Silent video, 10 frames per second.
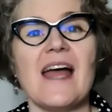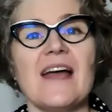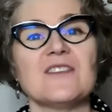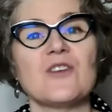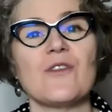
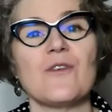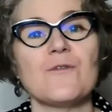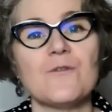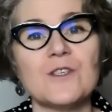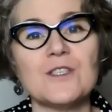and so the
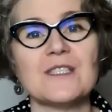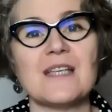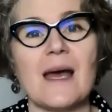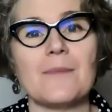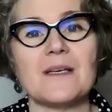first
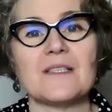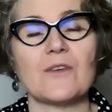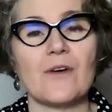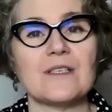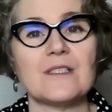step is going